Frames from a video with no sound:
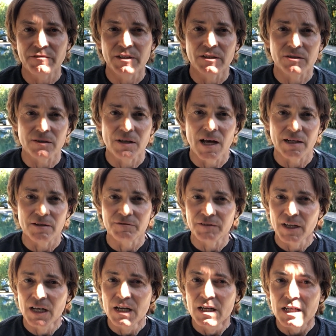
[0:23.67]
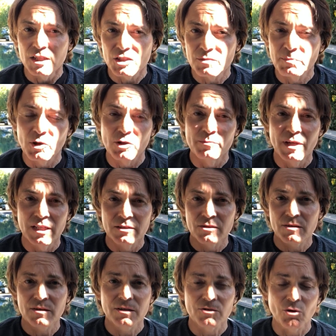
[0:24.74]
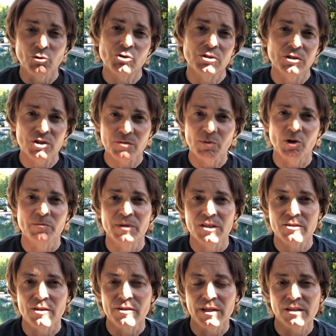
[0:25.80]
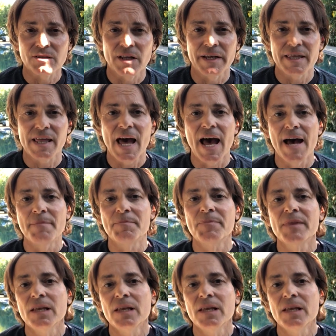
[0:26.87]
He does a lot of experiments, social experiments, and things like that.